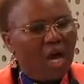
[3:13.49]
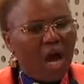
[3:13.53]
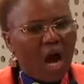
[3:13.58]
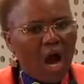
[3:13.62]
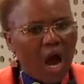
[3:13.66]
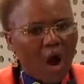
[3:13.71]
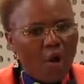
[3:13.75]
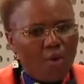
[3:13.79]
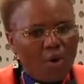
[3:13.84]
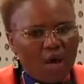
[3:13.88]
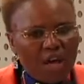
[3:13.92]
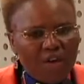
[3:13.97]

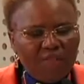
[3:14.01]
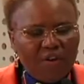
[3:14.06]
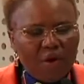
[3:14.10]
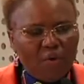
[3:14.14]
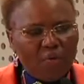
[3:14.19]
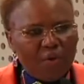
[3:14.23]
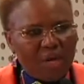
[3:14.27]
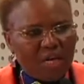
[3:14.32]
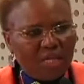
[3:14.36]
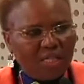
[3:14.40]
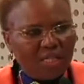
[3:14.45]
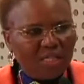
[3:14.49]
However,
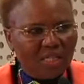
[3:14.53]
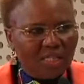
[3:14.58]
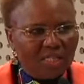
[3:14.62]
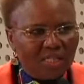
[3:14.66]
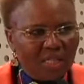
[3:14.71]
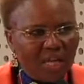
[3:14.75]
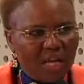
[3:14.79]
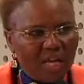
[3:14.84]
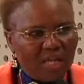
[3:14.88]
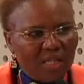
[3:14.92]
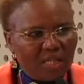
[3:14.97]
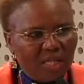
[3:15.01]
we are still
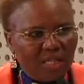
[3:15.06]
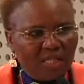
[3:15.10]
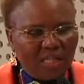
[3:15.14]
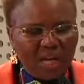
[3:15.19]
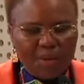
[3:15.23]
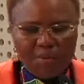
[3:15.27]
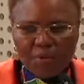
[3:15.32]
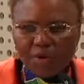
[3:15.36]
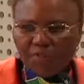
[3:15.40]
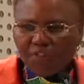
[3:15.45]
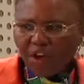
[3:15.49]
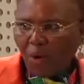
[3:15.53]
saying that
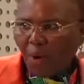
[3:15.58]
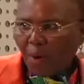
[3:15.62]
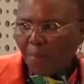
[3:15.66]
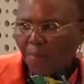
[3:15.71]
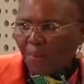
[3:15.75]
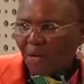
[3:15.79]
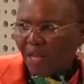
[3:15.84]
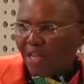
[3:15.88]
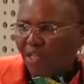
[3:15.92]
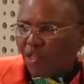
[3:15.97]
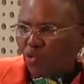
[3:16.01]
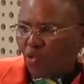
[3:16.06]
some of our
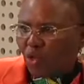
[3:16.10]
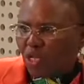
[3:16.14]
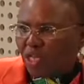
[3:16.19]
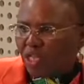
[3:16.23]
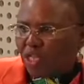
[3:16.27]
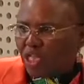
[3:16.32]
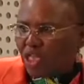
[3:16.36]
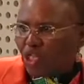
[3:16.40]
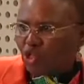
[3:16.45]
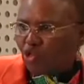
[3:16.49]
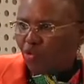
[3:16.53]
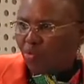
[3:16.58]
plans will
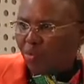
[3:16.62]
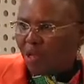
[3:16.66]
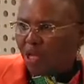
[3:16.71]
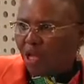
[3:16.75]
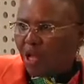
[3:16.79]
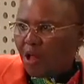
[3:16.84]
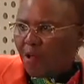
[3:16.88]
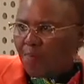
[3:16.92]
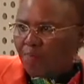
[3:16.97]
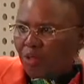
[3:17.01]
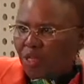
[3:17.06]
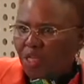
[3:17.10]
need to be
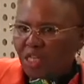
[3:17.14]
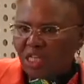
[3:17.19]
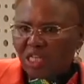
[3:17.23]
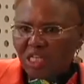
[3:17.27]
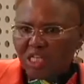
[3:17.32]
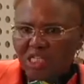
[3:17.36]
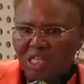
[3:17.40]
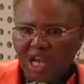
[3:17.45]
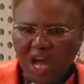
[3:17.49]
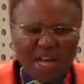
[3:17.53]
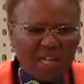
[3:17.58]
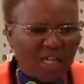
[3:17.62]

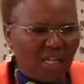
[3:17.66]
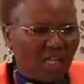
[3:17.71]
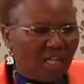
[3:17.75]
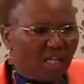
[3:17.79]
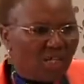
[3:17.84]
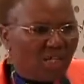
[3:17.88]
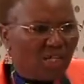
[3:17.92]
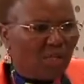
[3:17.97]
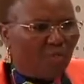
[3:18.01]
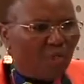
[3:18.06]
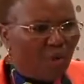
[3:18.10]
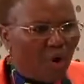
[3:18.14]
redone and
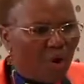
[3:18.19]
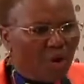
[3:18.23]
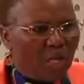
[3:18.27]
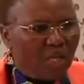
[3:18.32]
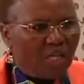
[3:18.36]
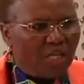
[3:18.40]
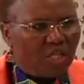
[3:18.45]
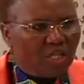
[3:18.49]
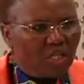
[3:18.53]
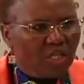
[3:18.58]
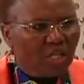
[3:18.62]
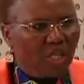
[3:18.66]

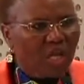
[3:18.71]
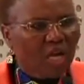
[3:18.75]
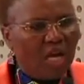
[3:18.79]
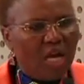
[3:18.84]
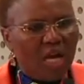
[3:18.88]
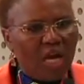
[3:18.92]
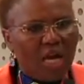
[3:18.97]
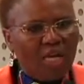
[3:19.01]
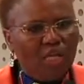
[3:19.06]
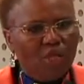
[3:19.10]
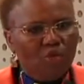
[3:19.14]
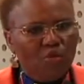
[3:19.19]
repolished
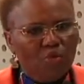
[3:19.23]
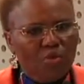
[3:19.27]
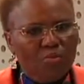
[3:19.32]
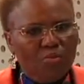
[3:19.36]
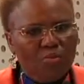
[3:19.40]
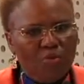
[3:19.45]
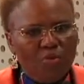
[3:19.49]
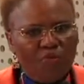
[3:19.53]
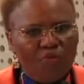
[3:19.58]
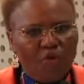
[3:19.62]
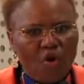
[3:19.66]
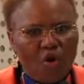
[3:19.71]
as we
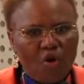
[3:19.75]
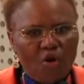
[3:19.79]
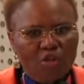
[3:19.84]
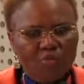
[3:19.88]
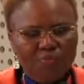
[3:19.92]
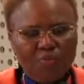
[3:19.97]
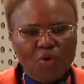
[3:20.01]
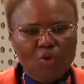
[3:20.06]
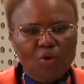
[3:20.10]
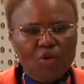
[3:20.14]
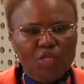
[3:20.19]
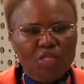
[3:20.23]
move on,
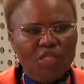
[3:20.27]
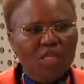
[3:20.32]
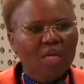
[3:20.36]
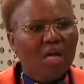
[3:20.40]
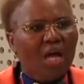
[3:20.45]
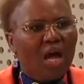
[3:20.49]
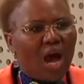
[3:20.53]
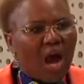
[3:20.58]
because